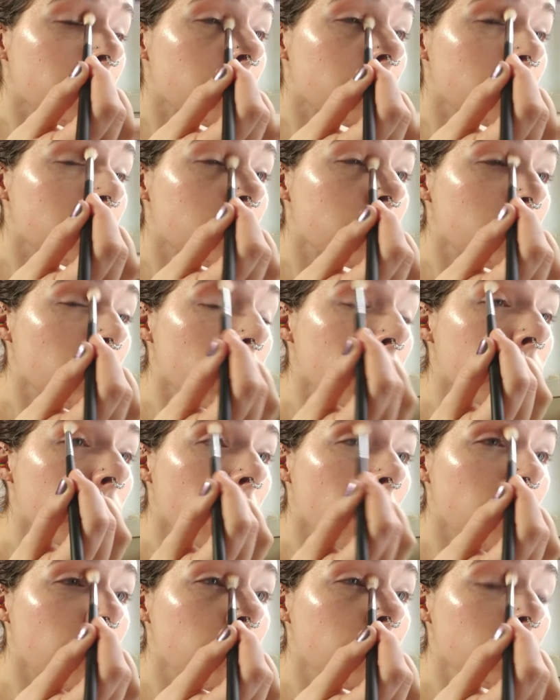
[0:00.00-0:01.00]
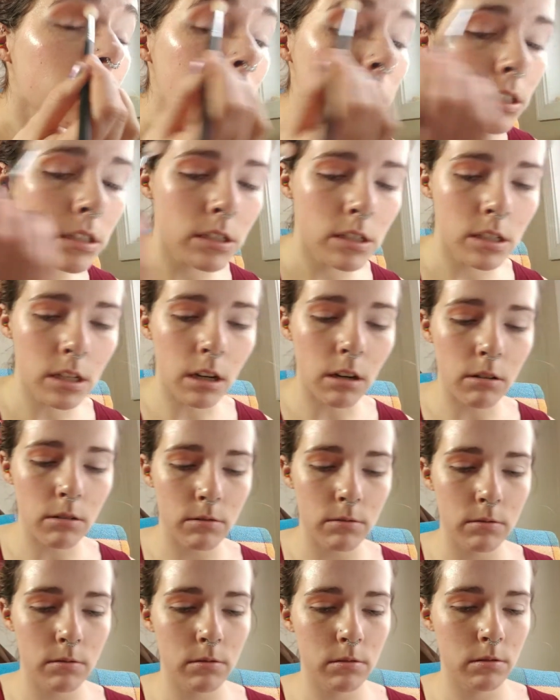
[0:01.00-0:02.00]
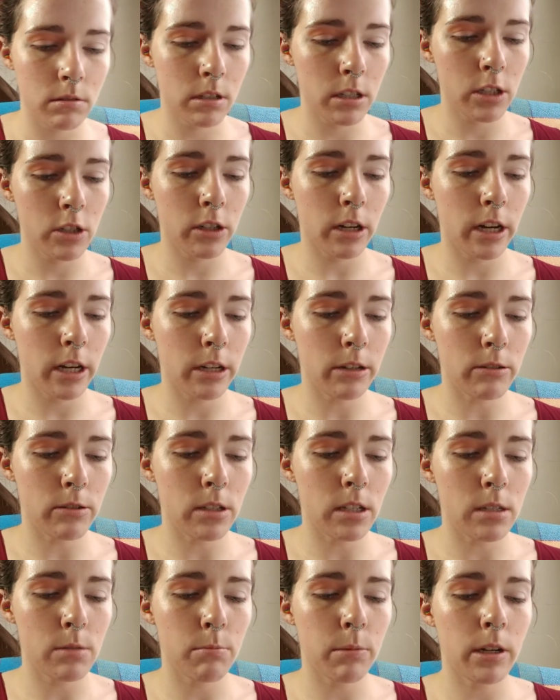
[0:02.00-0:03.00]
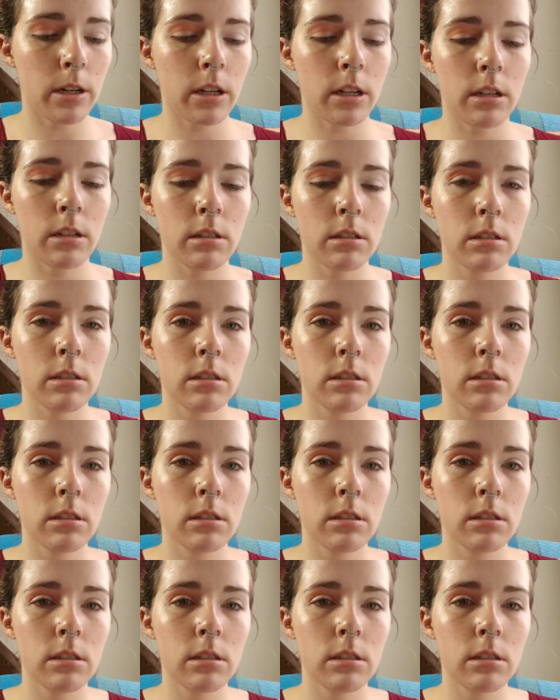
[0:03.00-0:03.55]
good so far. So I'm going to try and use this mirror.